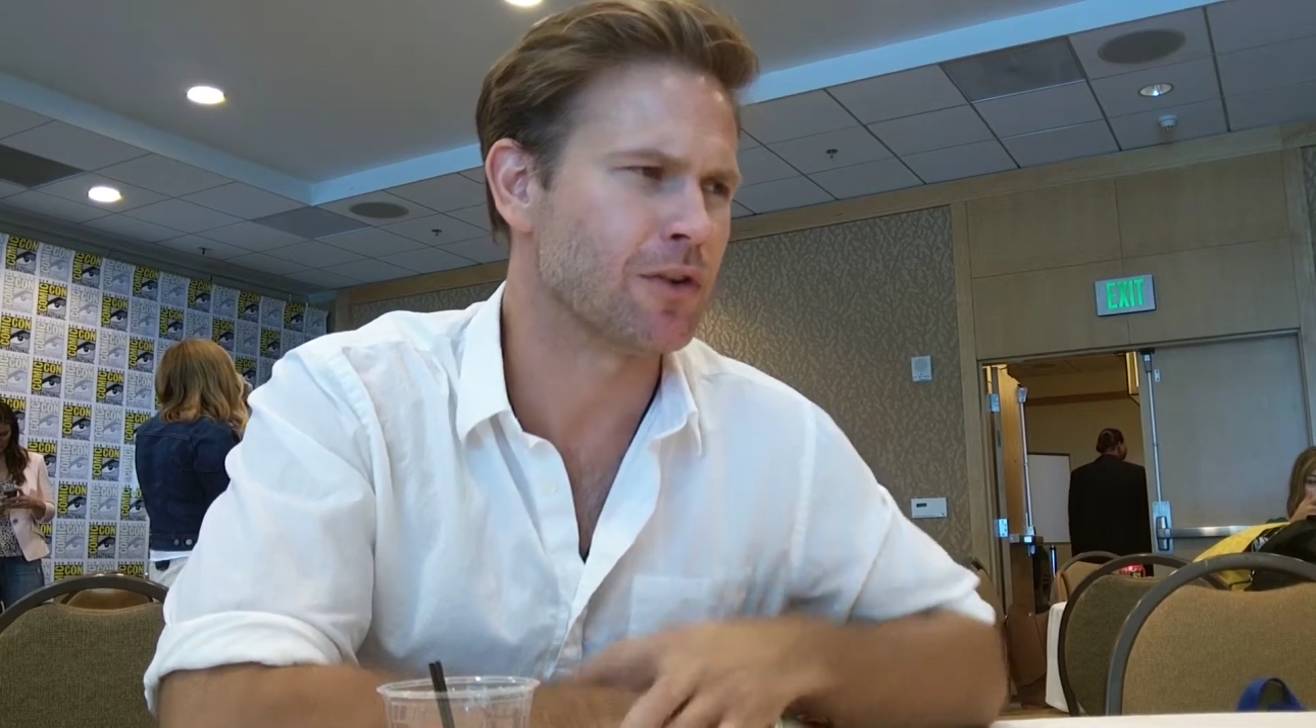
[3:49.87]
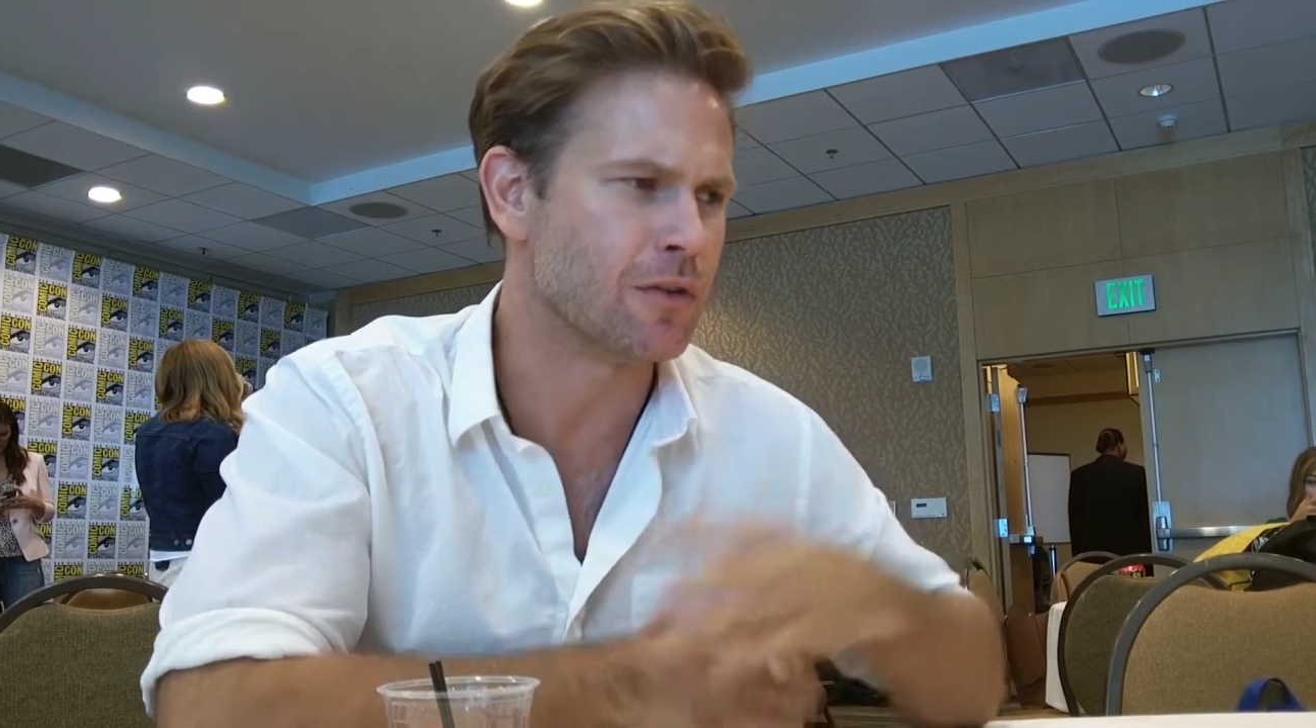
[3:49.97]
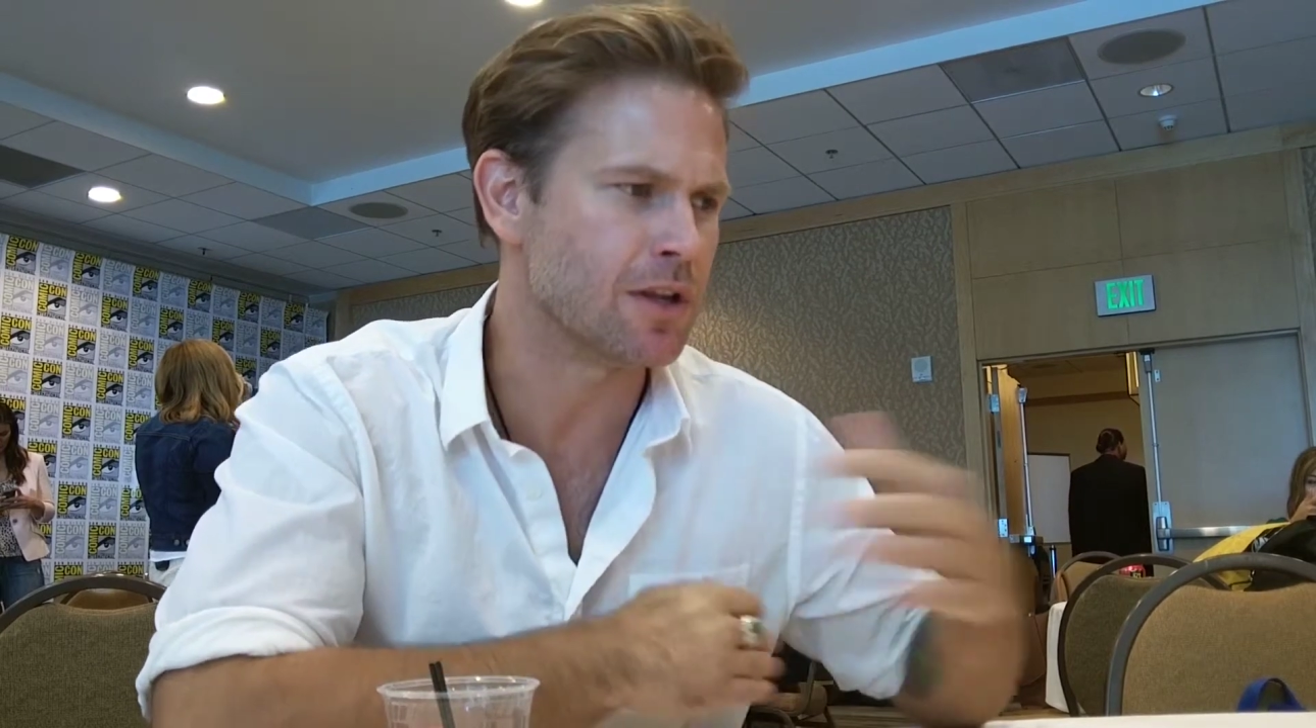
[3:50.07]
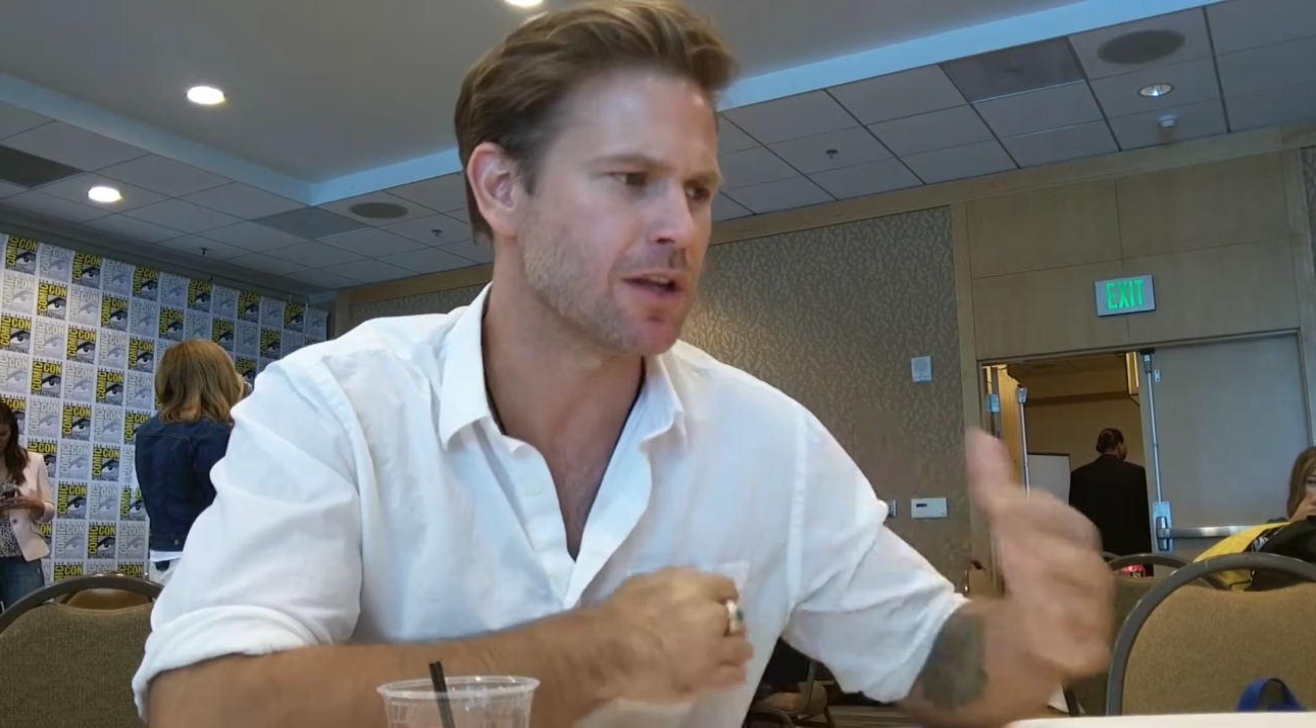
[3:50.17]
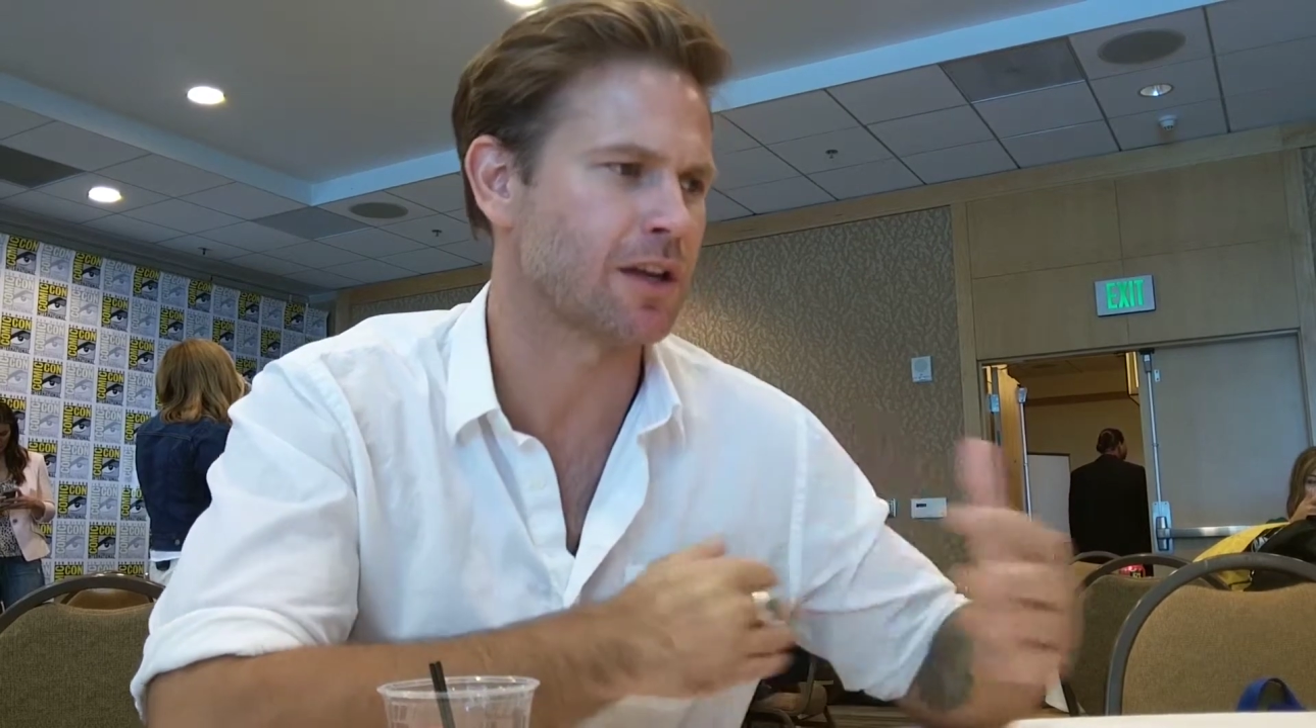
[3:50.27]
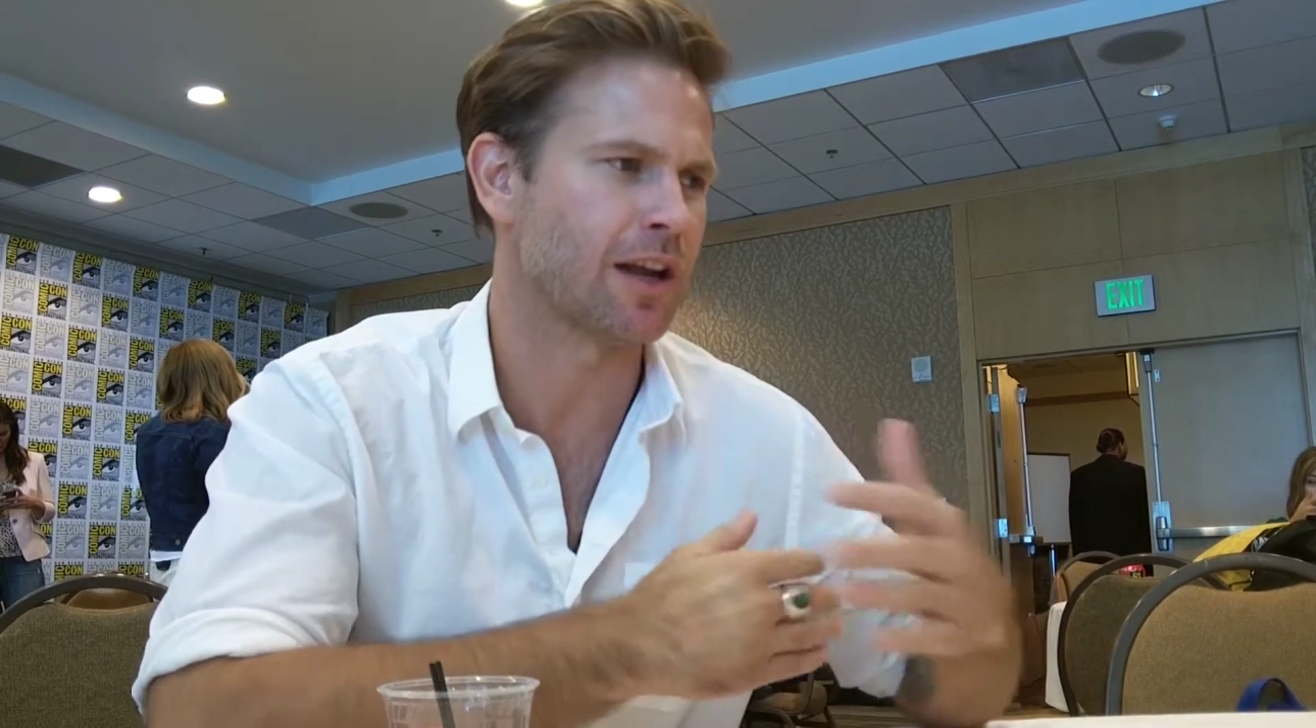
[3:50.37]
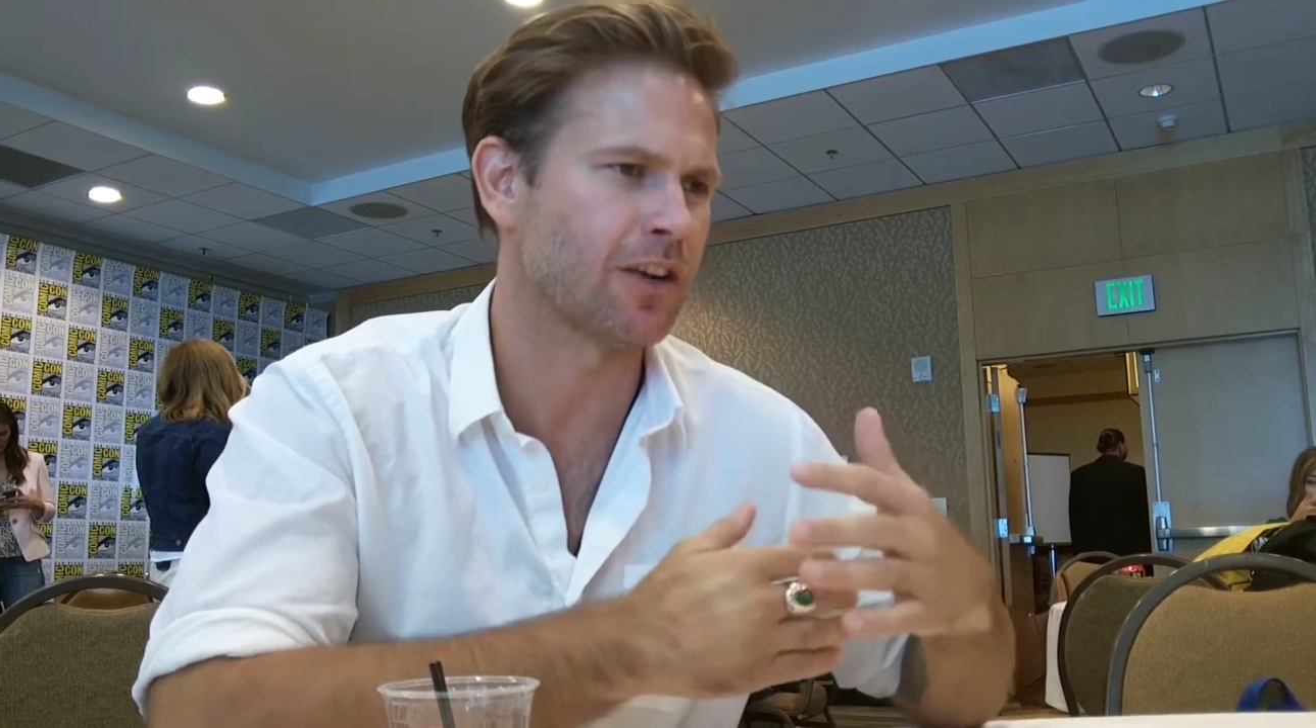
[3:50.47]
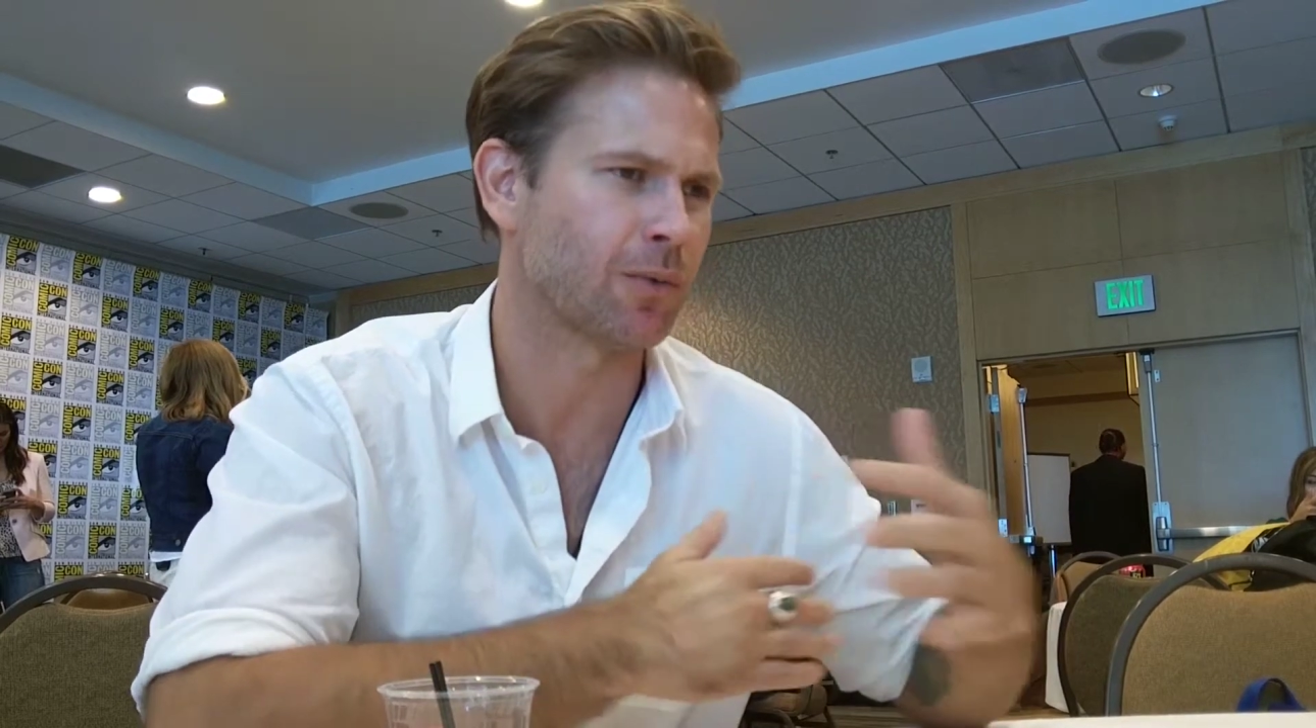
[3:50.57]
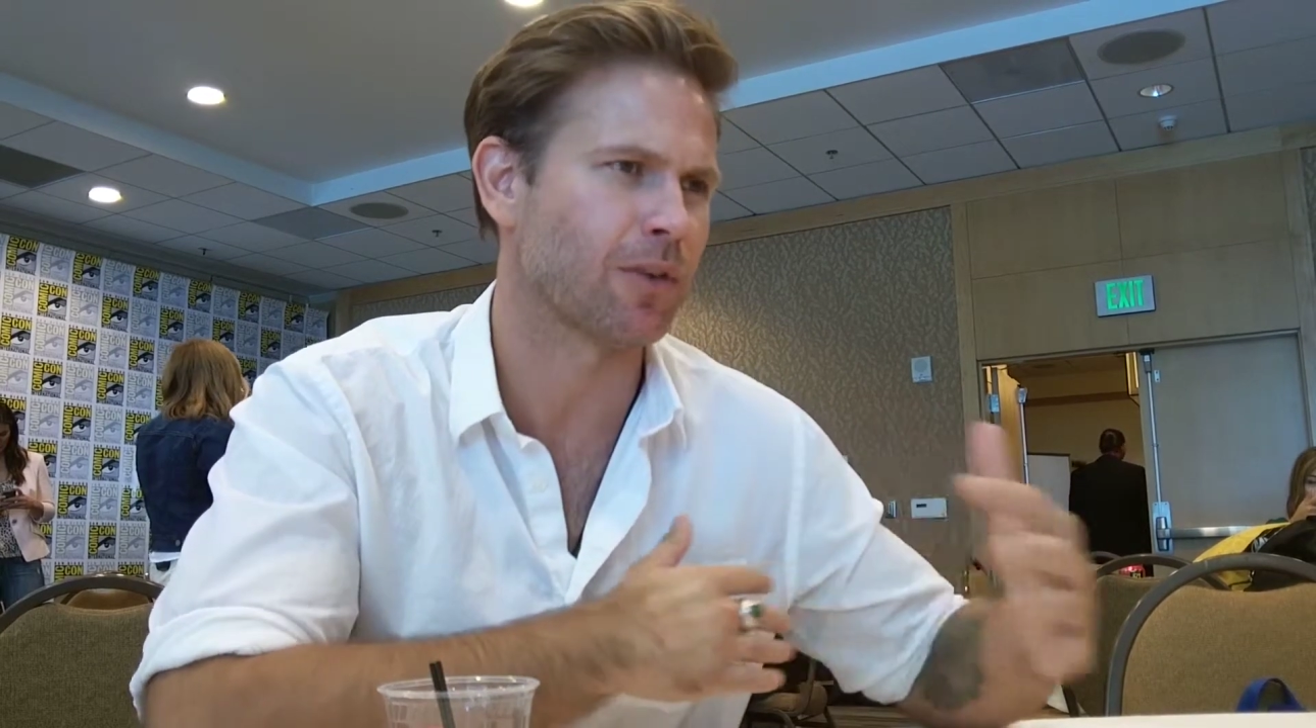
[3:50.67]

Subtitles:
a unique connection